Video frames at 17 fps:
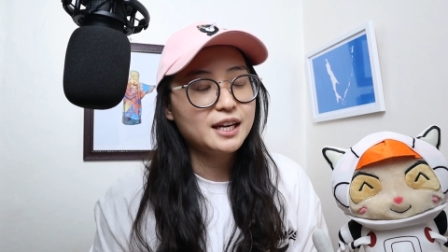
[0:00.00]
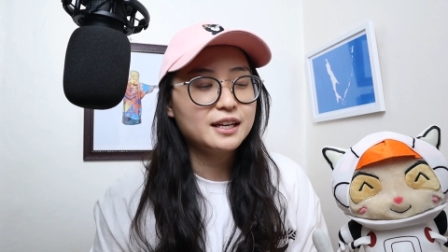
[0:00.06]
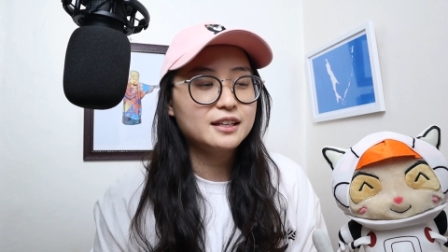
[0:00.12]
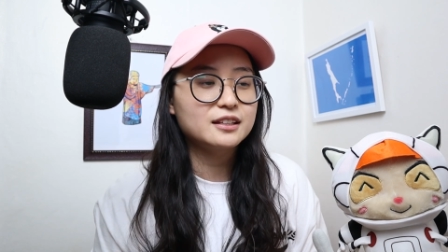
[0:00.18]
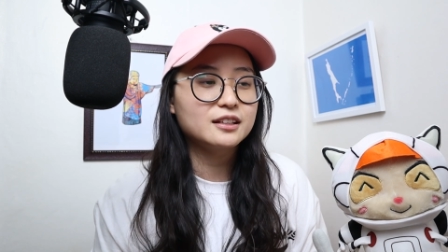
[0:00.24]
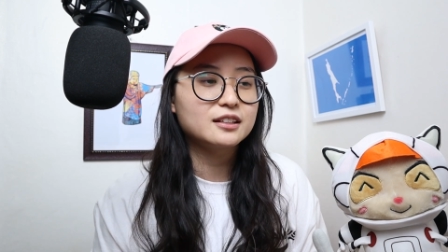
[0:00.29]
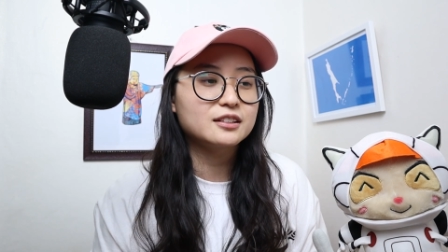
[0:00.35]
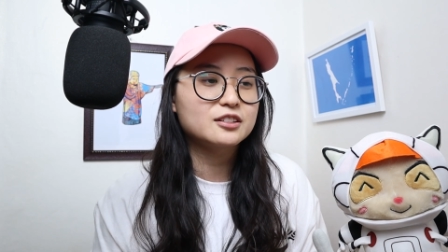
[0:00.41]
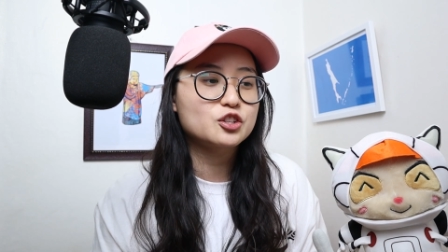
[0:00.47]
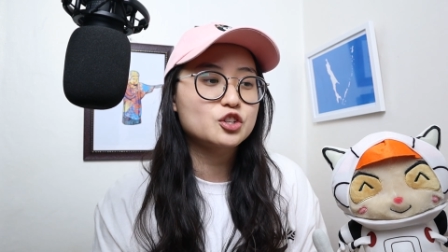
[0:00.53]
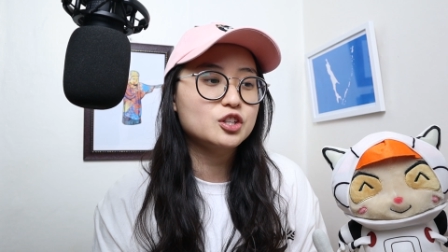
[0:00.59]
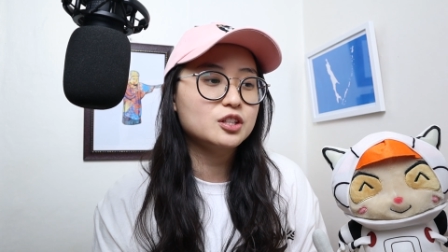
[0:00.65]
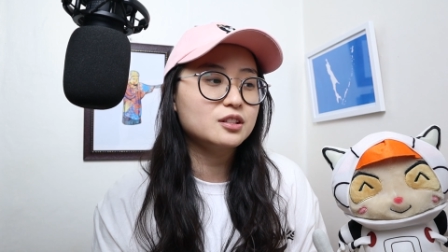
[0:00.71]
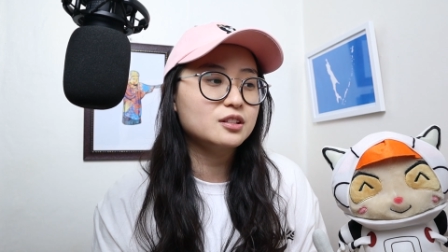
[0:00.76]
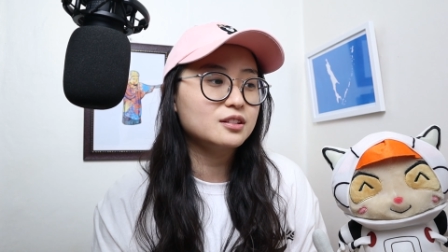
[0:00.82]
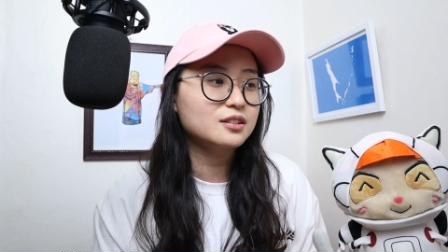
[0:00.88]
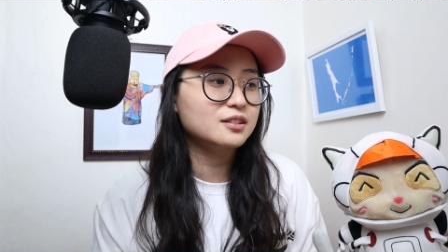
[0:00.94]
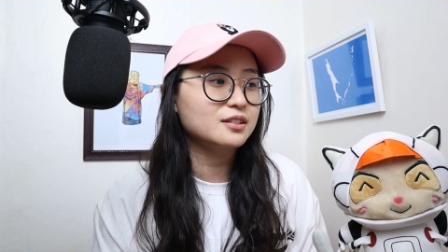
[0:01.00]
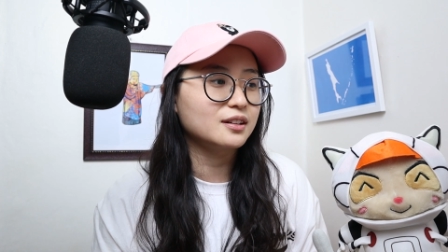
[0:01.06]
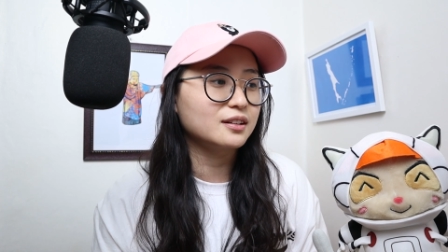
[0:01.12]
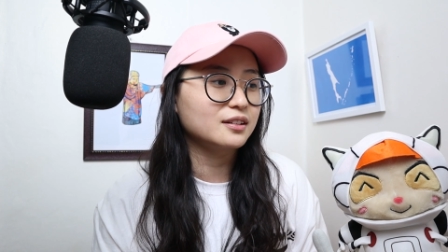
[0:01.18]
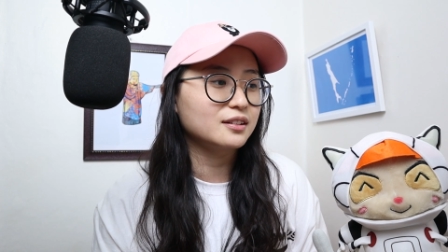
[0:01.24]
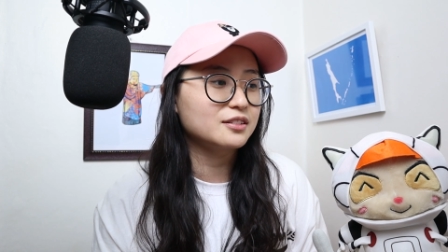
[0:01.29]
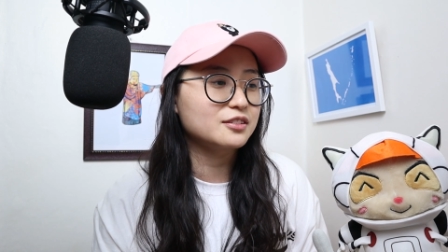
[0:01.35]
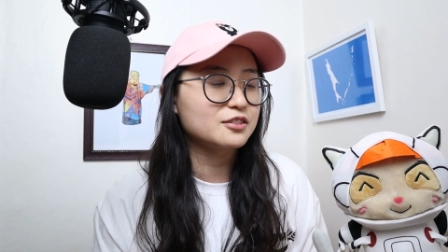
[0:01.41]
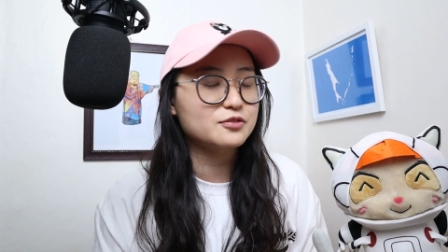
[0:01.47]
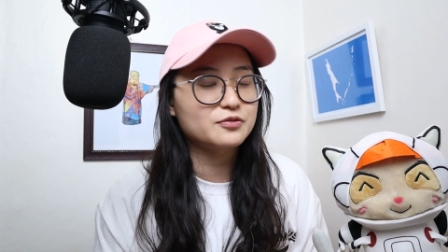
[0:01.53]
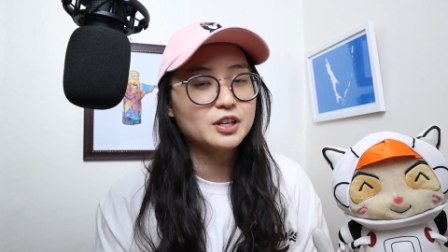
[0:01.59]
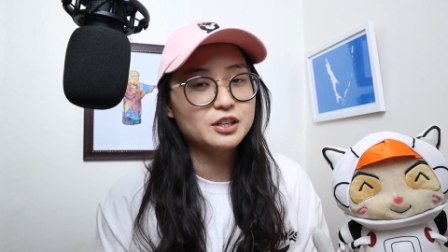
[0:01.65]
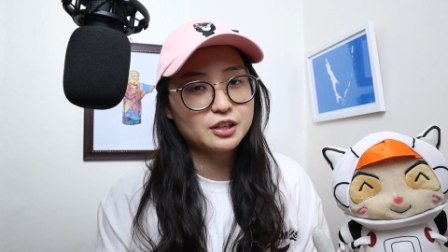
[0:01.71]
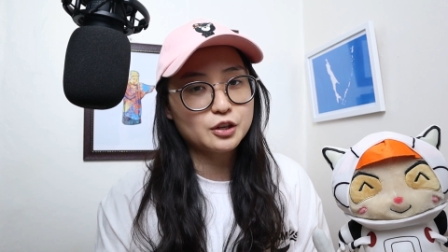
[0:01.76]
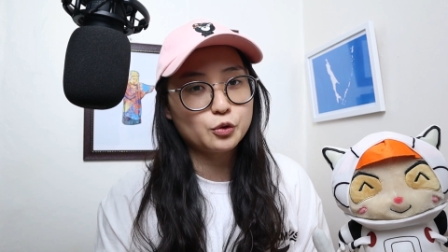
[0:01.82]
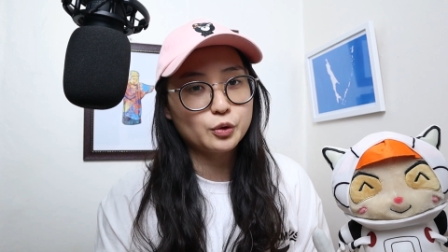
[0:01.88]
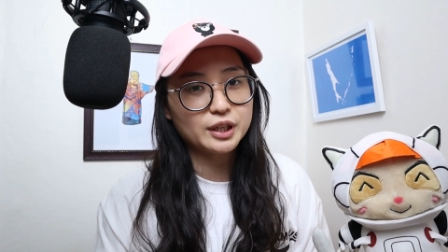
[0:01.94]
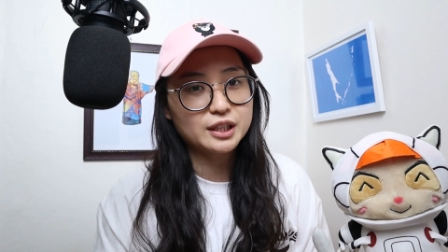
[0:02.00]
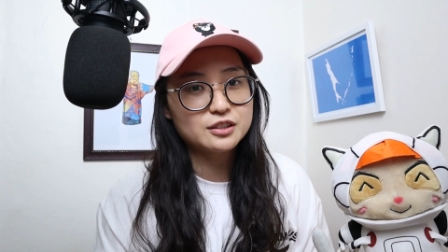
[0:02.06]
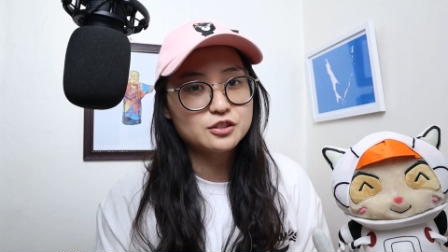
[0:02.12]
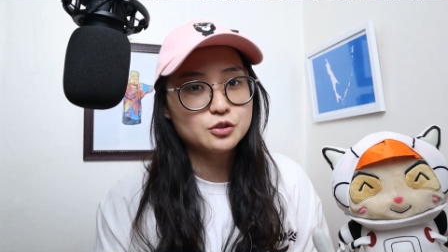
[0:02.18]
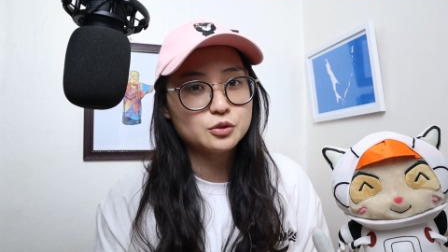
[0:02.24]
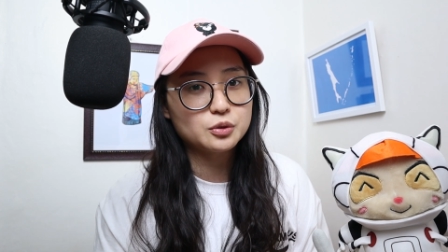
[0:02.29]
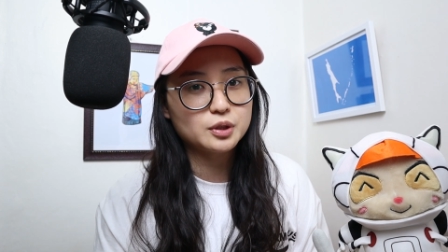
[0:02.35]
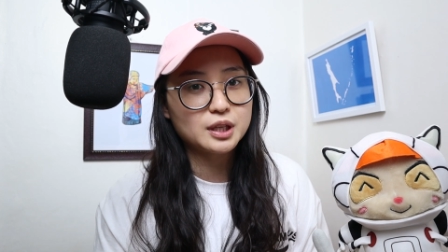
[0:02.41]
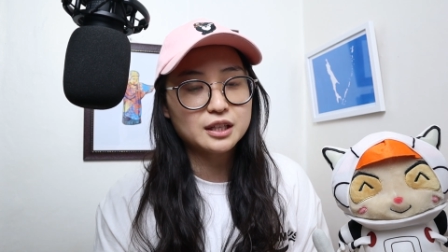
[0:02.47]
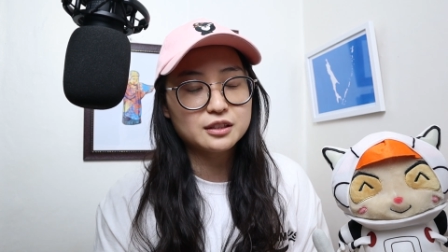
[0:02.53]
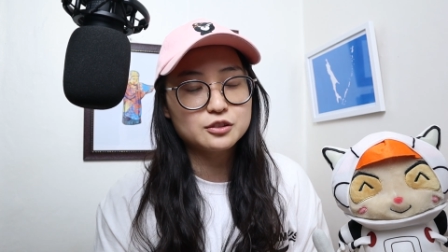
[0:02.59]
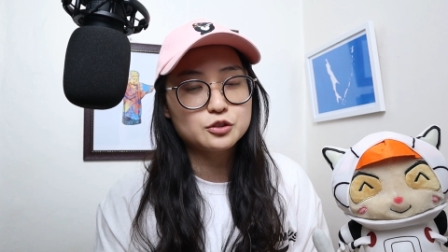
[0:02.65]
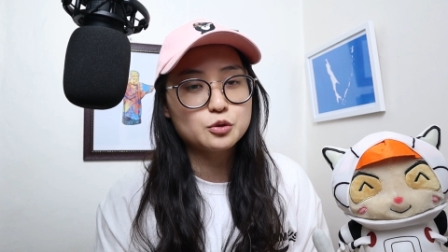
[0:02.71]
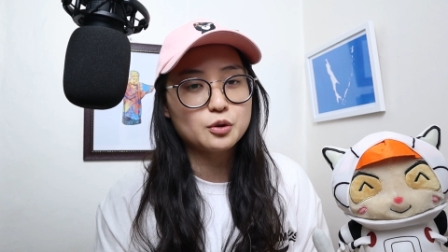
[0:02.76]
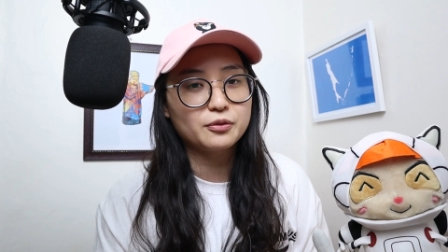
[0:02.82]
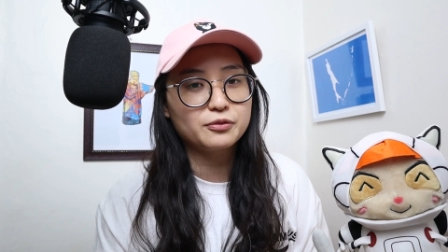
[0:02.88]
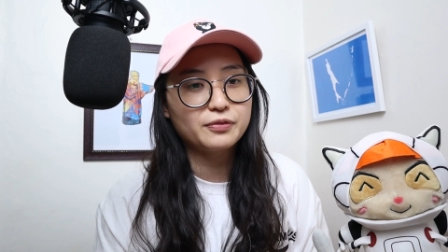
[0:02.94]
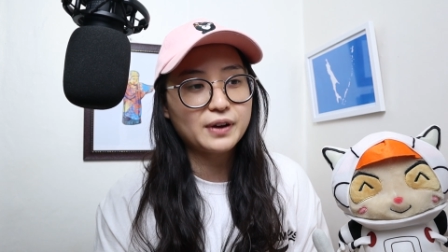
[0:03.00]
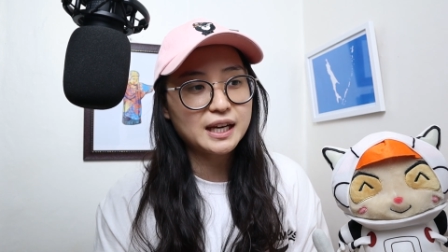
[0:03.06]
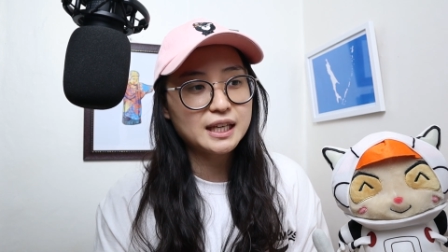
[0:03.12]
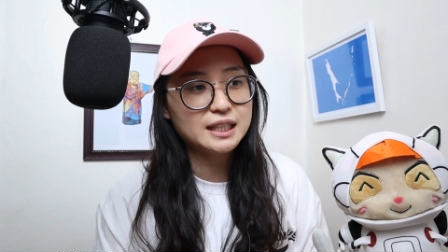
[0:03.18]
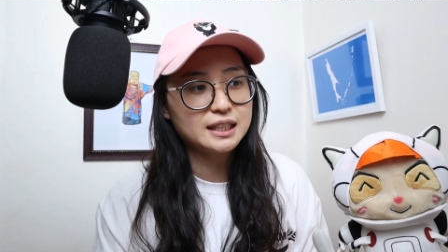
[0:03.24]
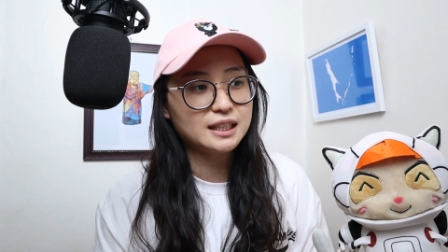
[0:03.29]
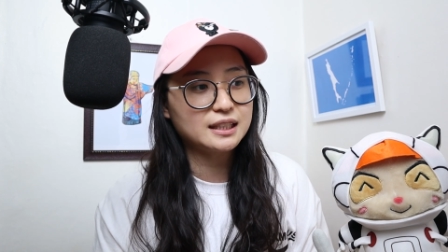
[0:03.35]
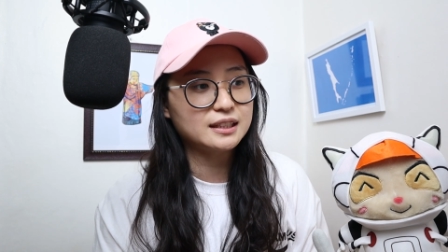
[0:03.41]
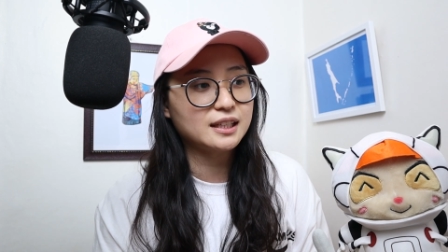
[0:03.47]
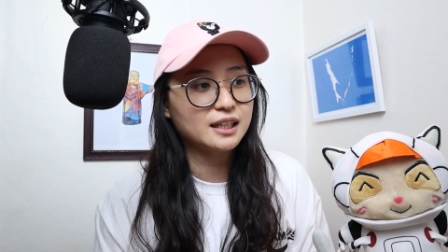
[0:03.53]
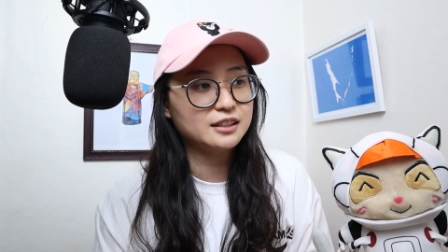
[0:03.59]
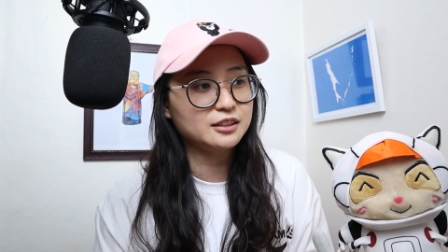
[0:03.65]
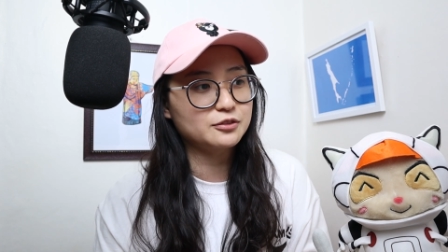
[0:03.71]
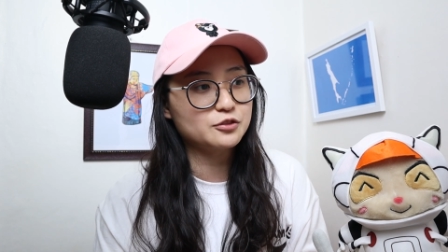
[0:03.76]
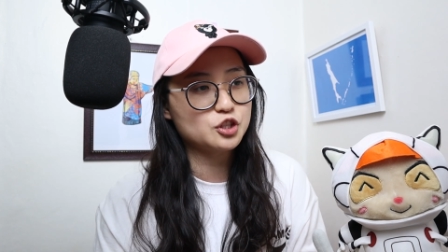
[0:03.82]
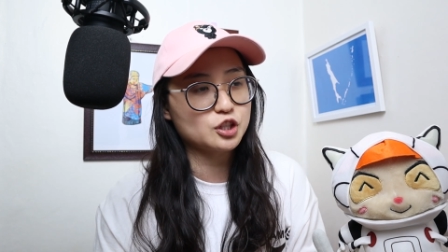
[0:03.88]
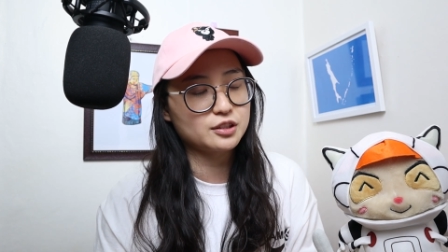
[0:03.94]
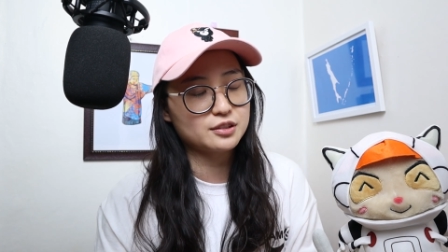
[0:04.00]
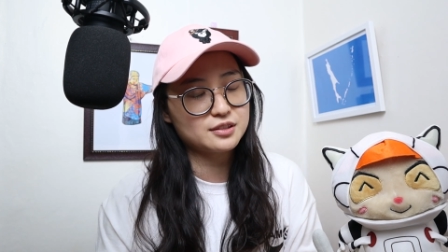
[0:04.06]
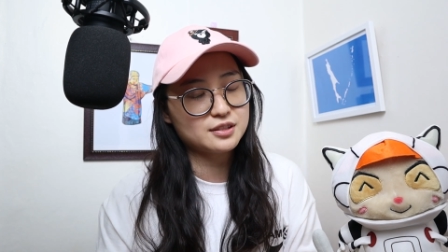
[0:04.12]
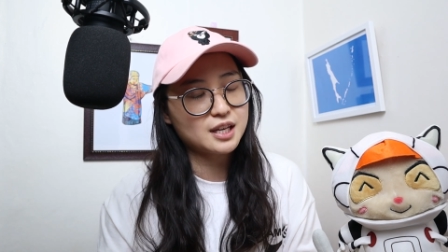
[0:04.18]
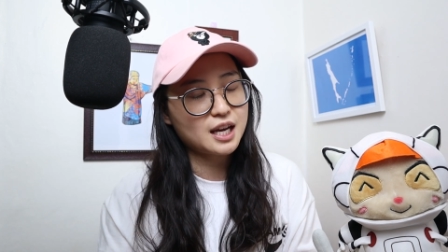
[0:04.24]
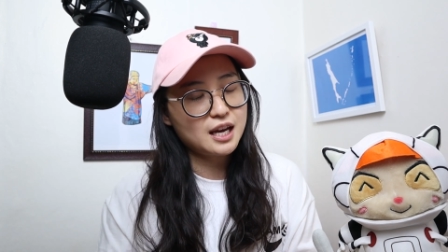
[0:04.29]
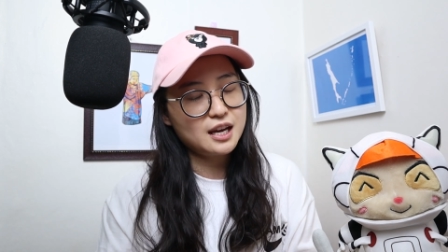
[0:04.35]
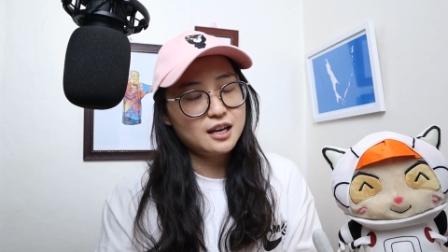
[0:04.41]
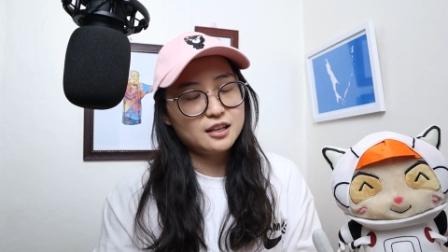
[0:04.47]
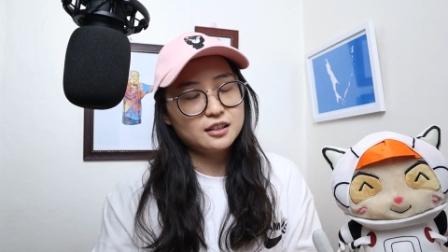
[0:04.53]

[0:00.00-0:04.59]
and she is very quick to get into a fight and kind of just